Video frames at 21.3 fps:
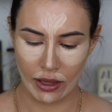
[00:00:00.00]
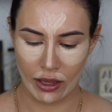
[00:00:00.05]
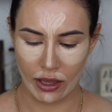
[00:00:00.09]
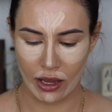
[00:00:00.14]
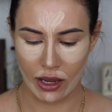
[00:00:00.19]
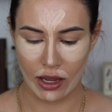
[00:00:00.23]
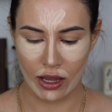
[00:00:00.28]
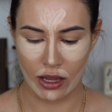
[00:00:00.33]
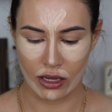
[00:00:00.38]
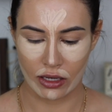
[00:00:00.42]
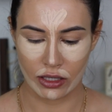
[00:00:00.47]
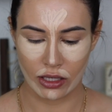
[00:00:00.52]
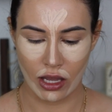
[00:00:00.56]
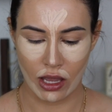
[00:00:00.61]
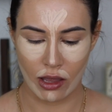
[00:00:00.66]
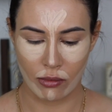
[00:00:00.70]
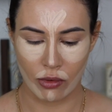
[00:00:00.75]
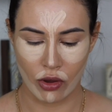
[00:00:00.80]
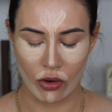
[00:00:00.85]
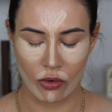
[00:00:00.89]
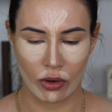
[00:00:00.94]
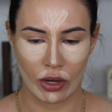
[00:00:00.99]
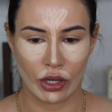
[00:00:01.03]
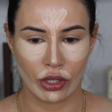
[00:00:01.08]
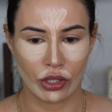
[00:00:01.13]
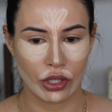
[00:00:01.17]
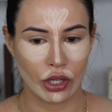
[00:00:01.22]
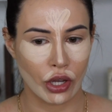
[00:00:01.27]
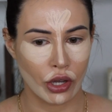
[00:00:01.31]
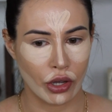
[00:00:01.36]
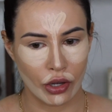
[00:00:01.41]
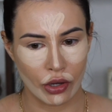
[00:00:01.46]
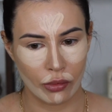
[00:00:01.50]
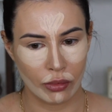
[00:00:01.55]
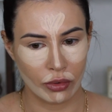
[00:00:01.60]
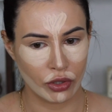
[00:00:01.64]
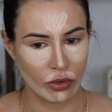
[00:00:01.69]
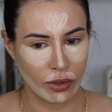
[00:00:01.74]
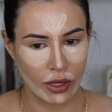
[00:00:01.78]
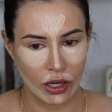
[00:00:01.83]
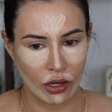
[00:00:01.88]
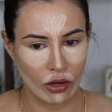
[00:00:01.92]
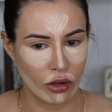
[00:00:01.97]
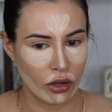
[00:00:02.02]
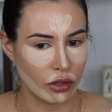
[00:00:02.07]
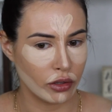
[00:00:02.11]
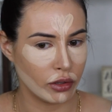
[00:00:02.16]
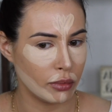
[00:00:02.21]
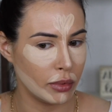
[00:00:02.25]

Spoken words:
And I'm going to go between all